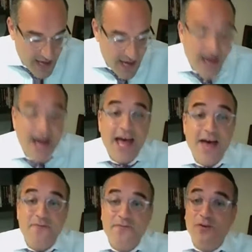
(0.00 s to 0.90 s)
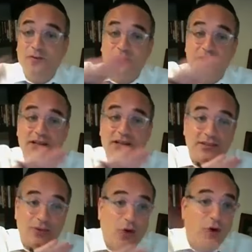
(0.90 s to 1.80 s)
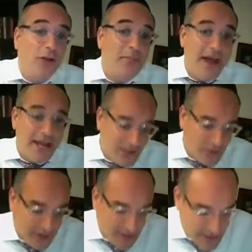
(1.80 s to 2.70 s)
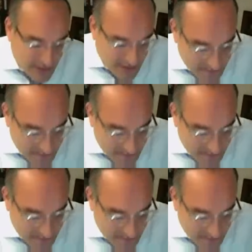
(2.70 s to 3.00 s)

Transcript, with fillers: I have fulfilled all my duties.